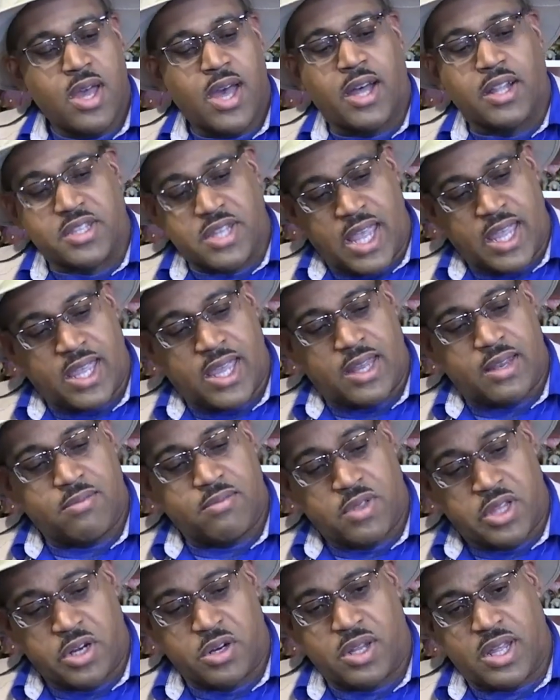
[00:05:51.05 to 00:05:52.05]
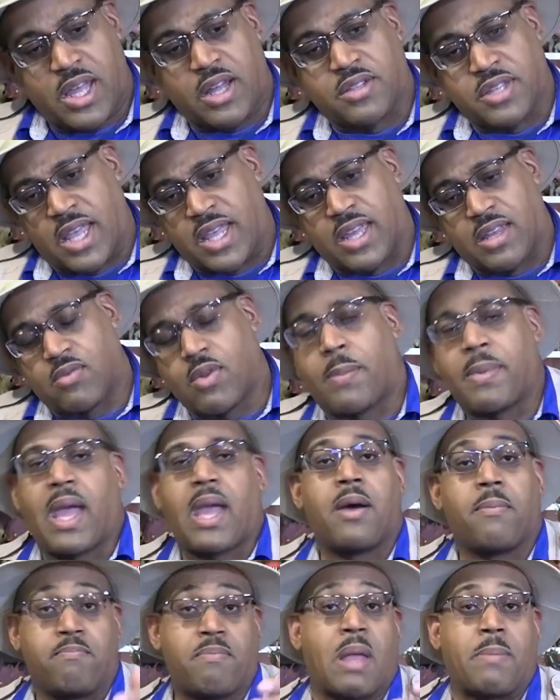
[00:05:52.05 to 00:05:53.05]
I'll take it. Literally, I'll take it. I mean,
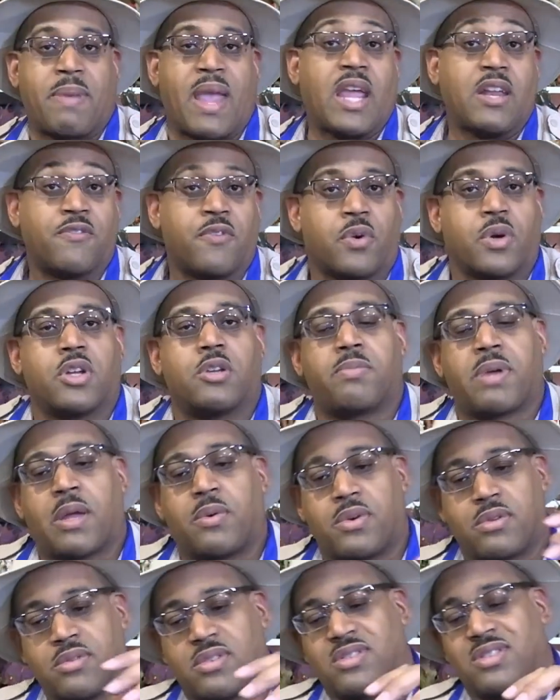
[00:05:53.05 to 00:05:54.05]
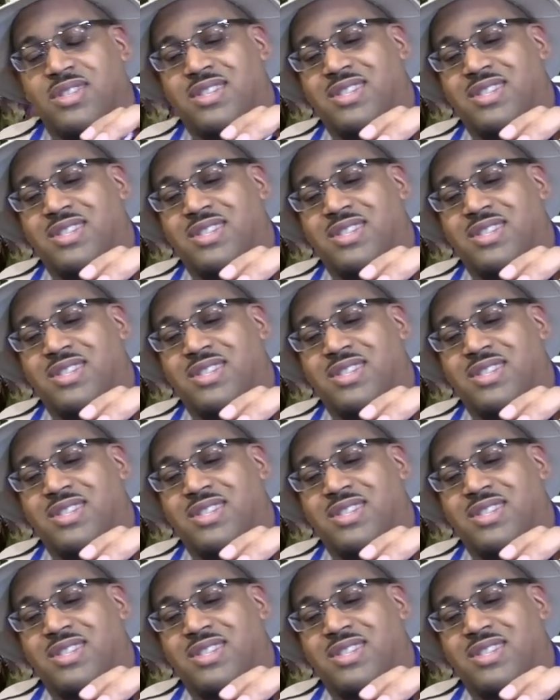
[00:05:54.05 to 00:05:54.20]
I paid for it, but I won't.